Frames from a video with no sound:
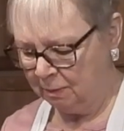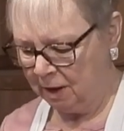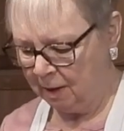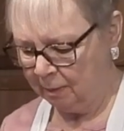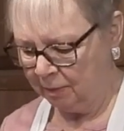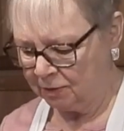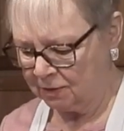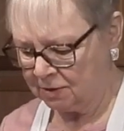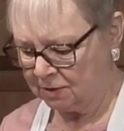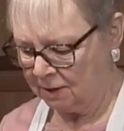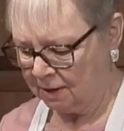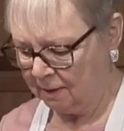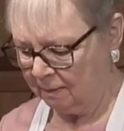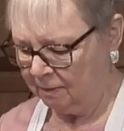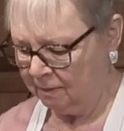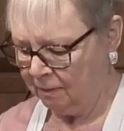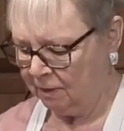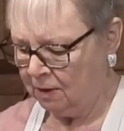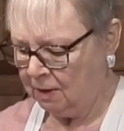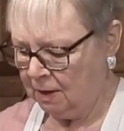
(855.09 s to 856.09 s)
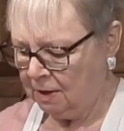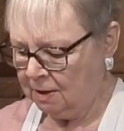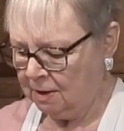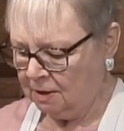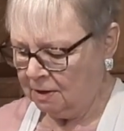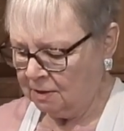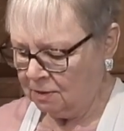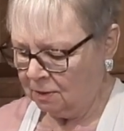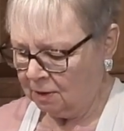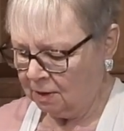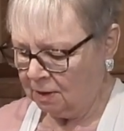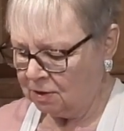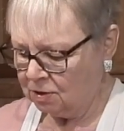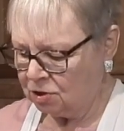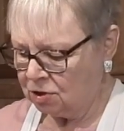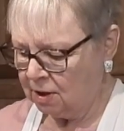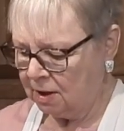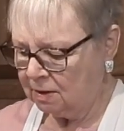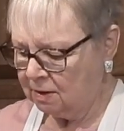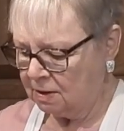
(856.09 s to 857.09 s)
maple syrup. We're going to
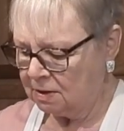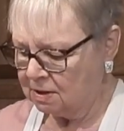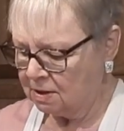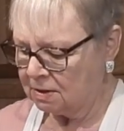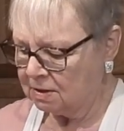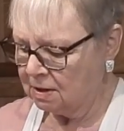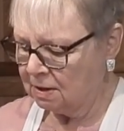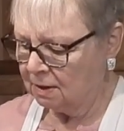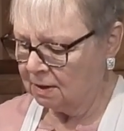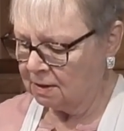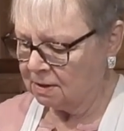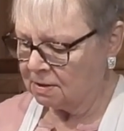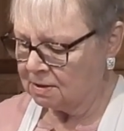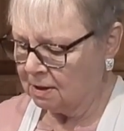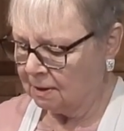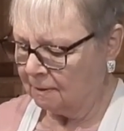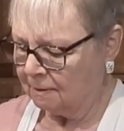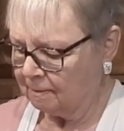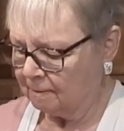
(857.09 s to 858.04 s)
shake this until it's